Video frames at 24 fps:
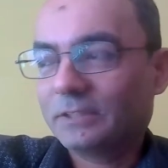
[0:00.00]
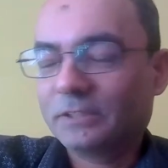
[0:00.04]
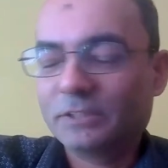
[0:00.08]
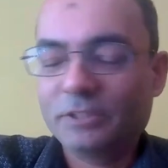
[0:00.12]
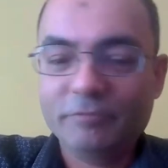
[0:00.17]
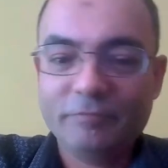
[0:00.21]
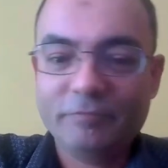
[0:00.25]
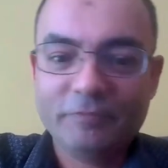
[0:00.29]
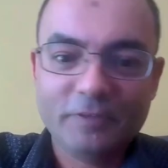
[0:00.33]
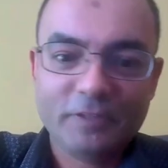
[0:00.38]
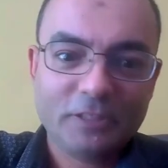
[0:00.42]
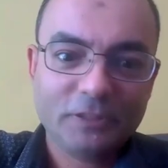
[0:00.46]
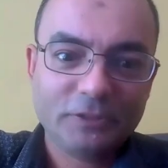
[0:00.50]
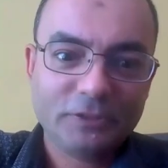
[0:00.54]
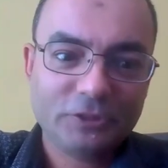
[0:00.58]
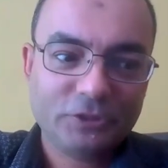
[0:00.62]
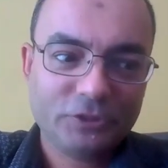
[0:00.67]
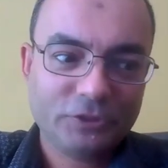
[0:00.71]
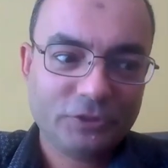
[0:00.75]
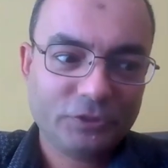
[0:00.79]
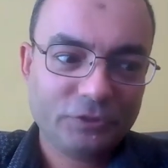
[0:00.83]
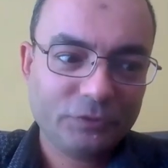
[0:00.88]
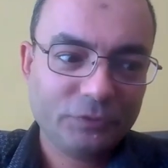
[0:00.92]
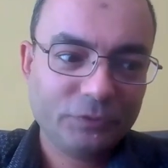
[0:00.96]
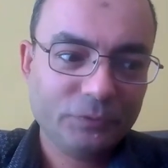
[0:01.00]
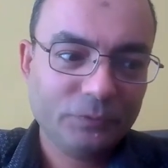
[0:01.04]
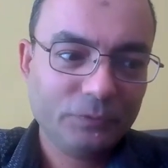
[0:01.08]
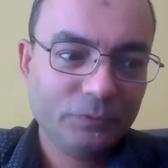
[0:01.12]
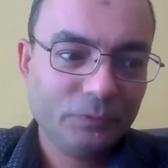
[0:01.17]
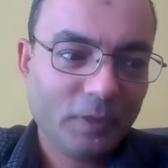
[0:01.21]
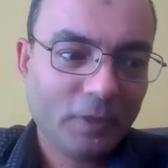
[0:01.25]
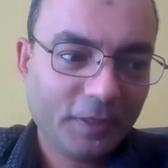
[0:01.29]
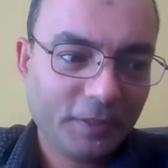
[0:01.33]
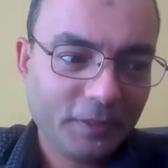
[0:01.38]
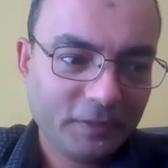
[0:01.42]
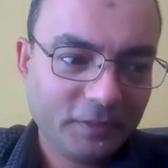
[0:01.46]
It's difficult
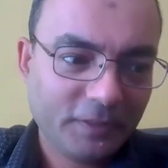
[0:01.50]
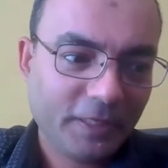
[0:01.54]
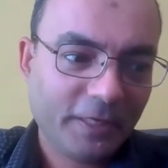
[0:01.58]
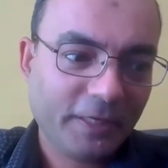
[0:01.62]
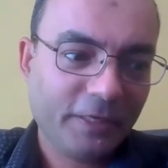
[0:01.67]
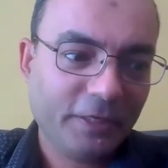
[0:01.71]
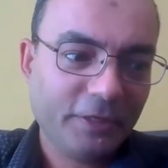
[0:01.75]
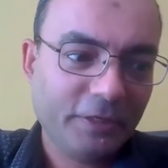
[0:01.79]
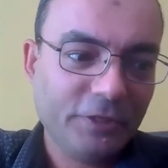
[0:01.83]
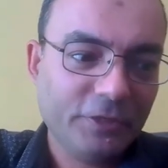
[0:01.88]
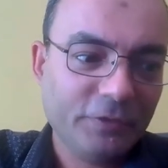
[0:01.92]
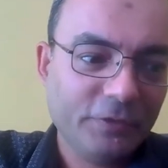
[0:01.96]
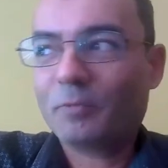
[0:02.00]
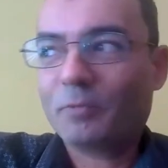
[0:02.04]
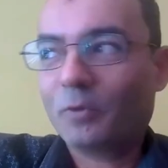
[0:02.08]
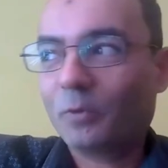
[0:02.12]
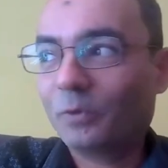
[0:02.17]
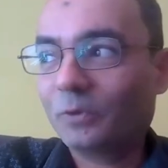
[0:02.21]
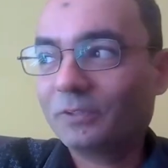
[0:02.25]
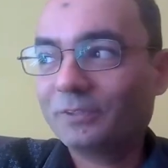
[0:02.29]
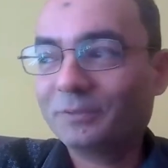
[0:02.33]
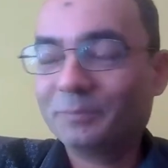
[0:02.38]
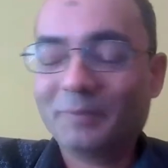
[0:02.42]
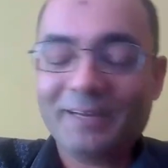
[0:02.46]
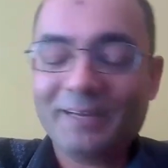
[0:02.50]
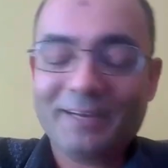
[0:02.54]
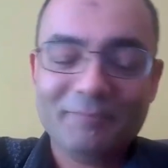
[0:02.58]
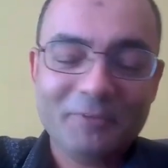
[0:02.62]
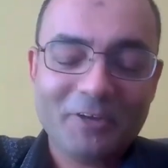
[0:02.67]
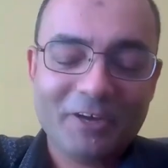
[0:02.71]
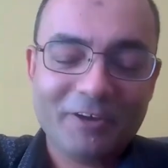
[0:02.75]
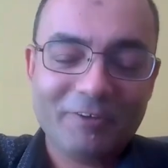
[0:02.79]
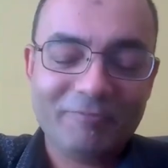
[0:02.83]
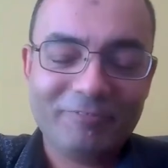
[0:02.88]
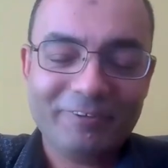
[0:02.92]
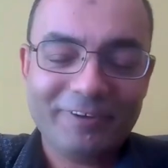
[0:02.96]
to understand. And I'm old, but I'm
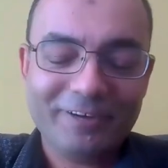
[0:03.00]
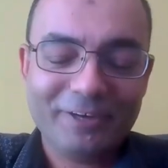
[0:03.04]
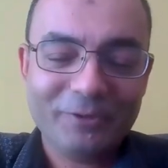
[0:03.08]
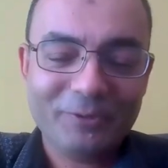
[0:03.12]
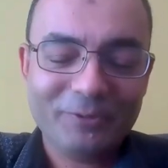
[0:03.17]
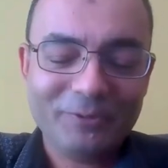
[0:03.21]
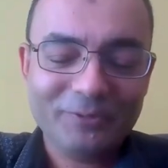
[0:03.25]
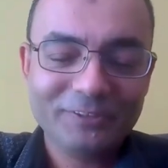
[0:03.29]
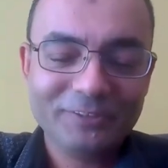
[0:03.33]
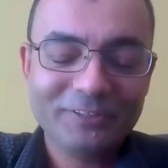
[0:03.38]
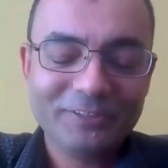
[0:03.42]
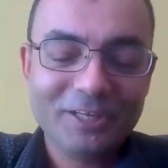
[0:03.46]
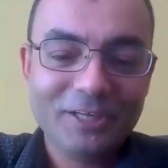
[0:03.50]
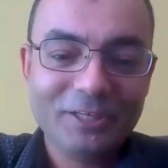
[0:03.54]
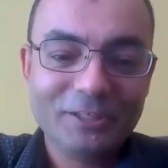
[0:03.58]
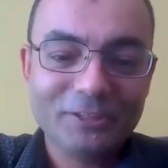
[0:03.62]
not very old.